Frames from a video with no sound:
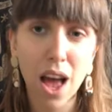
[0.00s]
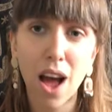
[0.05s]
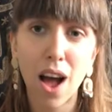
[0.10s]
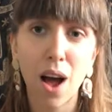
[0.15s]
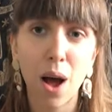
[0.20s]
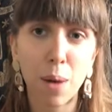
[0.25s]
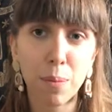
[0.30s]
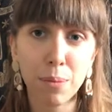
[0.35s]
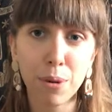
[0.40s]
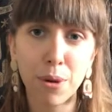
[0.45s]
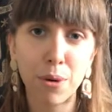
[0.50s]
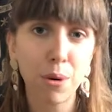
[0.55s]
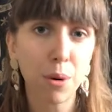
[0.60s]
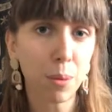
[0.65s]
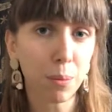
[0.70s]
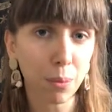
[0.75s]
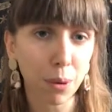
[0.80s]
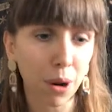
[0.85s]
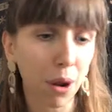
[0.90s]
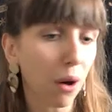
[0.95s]
a pure
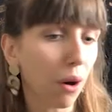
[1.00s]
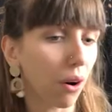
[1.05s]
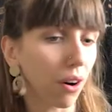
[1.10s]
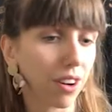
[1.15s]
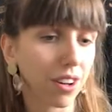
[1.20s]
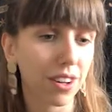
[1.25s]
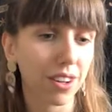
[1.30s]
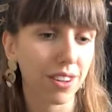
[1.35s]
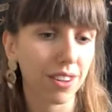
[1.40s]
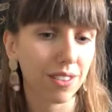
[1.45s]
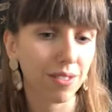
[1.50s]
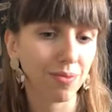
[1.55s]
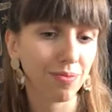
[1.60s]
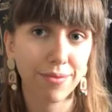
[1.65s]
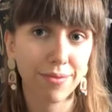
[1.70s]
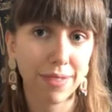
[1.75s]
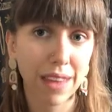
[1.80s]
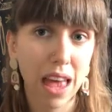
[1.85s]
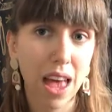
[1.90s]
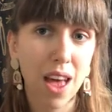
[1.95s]
block.
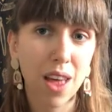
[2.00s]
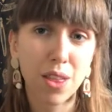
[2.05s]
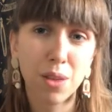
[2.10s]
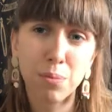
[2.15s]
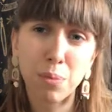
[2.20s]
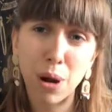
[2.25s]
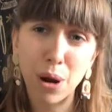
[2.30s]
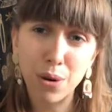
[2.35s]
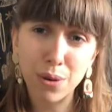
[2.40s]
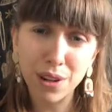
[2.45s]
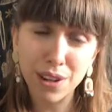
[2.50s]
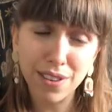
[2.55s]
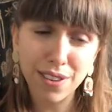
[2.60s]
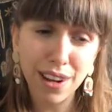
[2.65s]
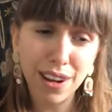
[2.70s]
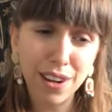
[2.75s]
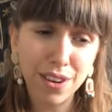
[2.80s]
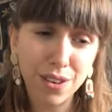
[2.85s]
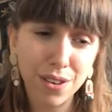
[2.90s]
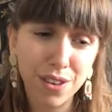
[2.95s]
The
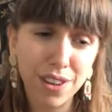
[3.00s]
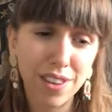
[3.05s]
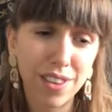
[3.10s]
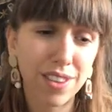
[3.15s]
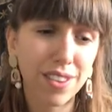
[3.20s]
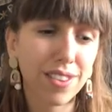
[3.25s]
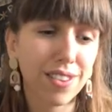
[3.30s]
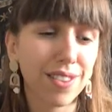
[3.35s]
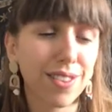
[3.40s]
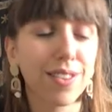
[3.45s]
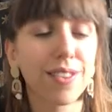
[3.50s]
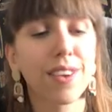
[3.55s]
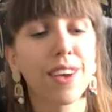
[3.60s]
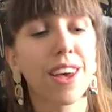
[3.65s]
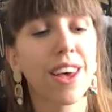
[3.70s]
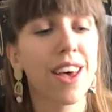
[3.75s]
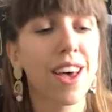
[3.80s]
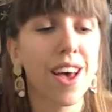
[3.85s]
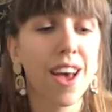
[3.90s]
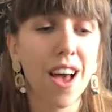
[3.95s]
ponytail is
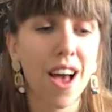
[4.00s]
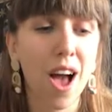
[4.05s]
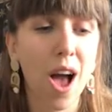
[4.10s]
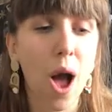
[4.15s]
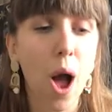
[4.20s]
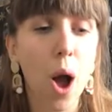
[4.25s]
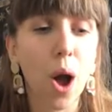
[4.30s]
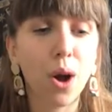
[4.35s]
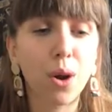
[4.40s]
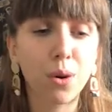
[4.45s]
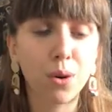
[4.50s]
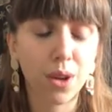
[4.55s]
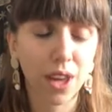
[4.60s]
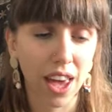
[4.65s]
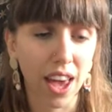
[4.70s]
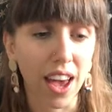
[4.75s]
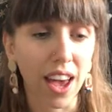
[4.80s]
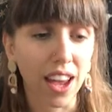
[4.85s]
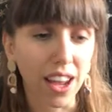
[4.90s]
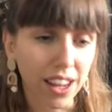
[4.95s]

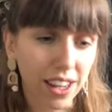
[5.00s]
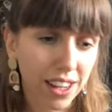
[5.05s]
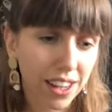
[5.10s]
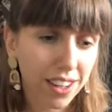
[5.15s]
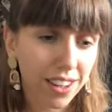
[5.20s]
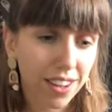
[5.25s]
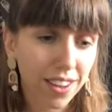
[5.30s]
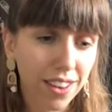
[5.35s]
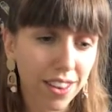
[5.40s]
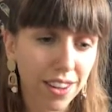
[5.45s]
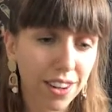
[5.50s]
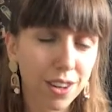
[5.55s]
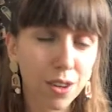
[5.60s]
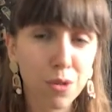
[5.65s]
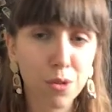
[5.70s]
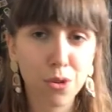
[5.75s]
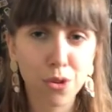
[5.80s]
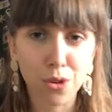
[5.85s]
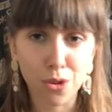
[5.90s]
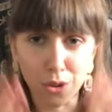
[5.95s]
okay. The
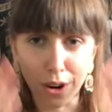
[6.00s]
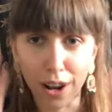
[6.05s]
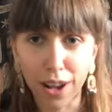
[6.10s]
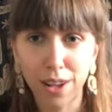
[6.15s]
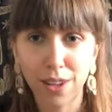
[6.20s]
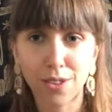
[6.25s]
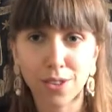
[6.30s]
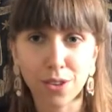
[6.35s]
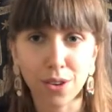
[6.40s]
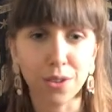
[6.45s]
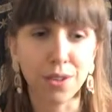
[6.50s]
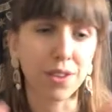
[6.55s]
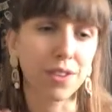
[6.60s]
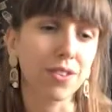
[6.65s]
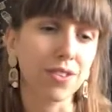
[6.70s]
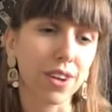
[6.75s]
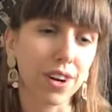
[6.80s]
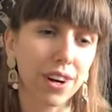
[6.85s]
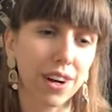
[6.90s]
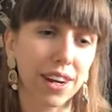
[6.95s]
little strands on the
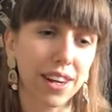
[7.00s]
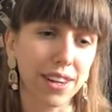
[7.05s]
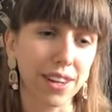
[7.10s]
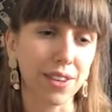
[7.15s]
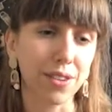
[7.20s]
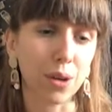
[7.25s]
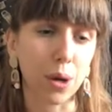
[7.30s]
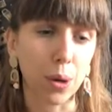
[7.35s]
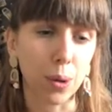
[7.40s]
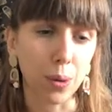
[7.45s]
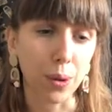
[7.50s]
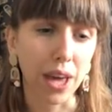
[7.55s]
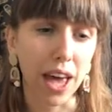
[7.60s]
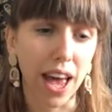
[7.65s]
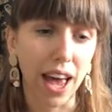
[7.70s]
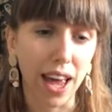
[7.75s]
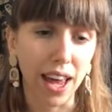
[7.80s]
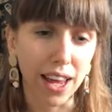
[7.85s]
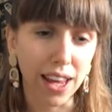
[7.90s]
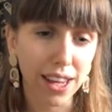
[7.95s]
side is
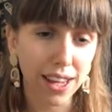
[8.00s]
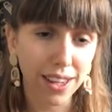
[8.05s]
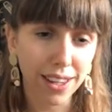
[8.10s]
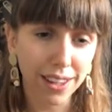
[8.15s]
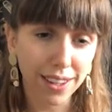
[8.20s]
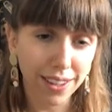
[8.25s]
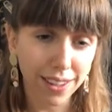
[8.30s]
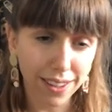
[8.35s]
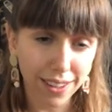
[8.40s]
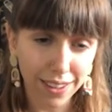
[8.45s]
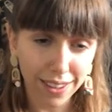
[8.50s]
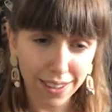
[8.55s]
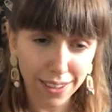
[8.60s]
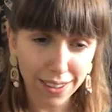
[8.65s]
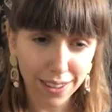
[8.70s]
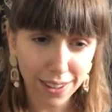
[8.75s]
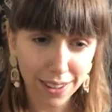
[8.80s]
okay.